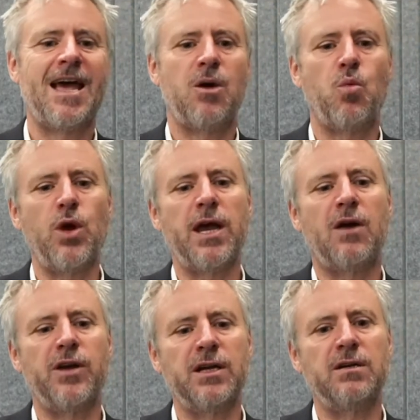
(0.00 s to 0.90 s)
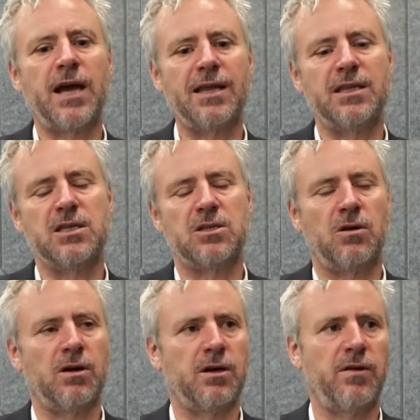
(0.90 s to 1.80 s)
We are in at this
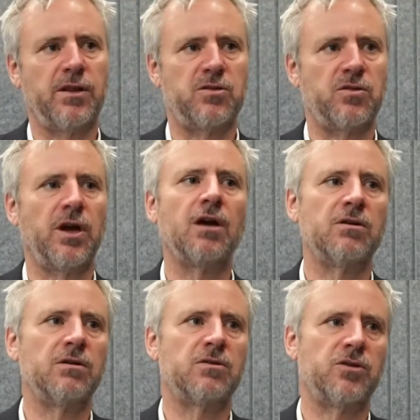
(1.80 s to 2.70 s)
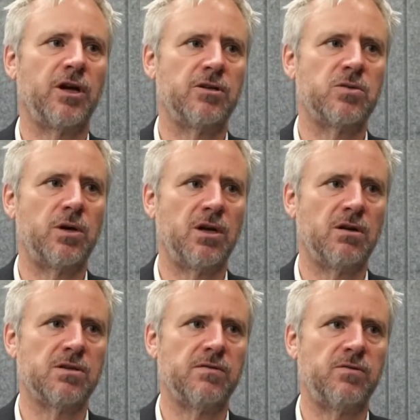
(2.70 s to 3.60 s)
stock at around
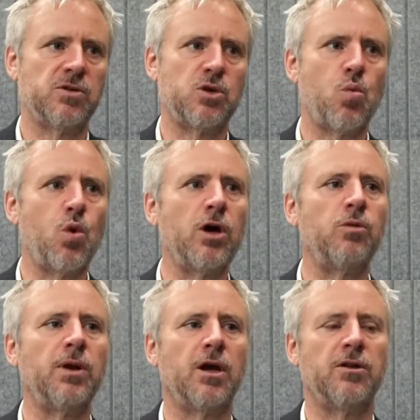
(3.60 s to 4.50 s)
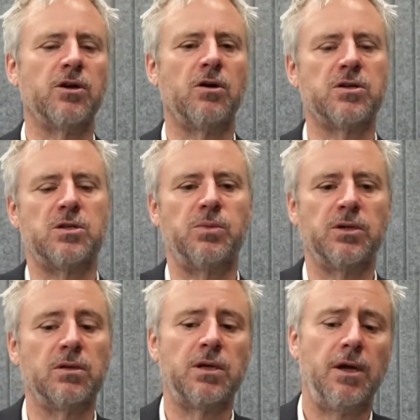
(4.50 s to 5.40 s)
$320 a foot, so well below the cost to
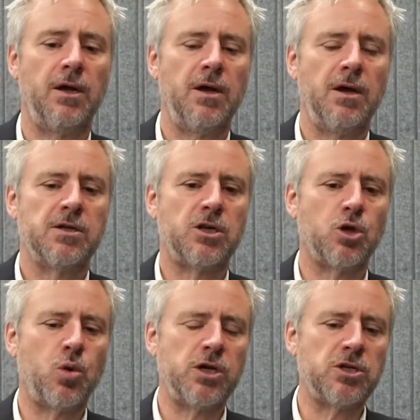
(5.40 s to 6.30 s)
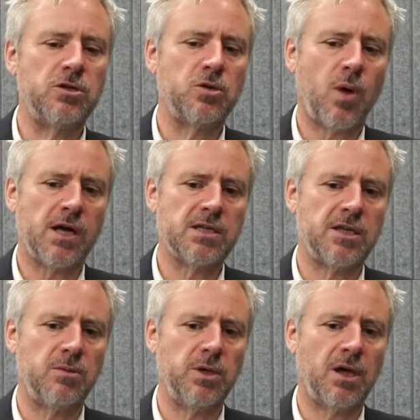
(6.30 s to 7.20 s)
build. So the question to us
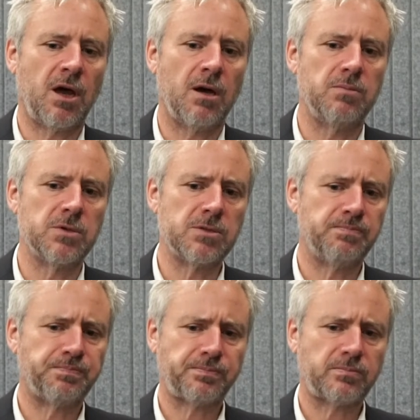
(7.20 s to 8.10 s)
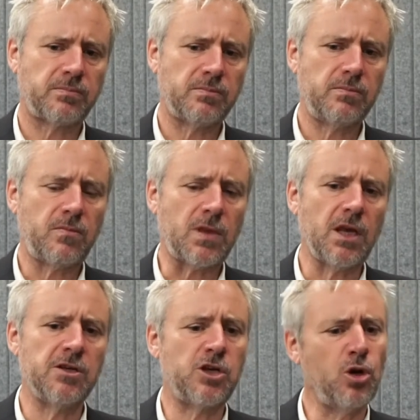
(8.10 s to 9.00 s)
then becomes,
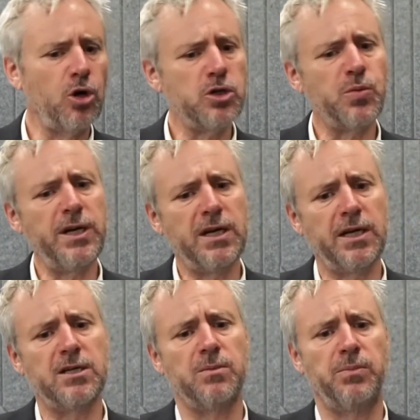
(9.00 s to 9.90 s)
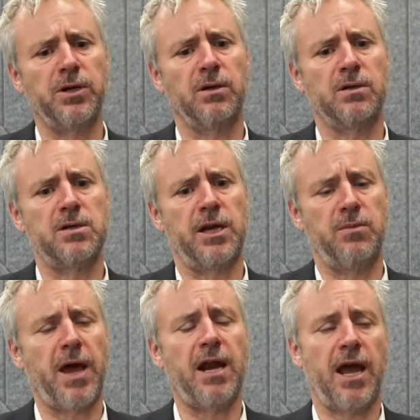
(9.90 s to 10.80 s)
so long as we need to build in
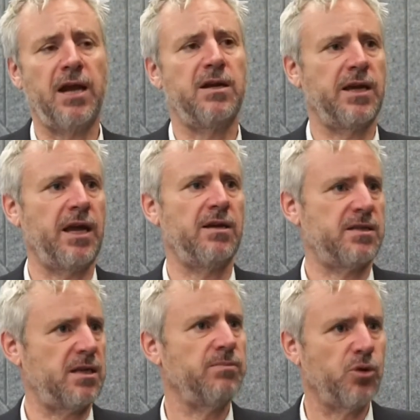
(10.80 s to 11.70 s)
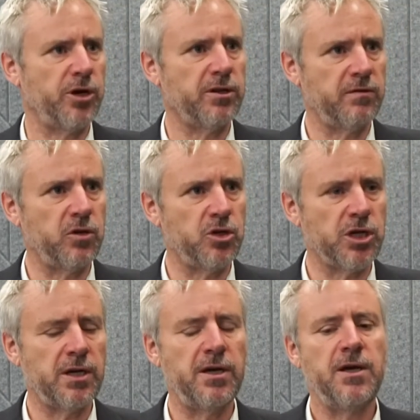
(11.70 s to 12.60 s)
Manhattan again at some point in the
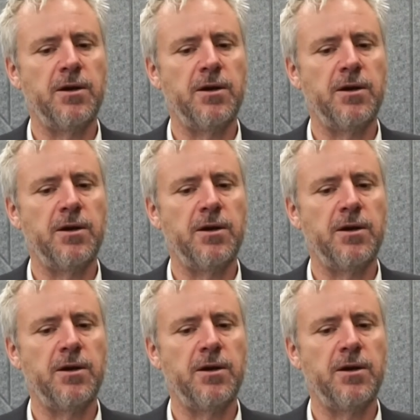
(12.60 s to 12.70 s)
future,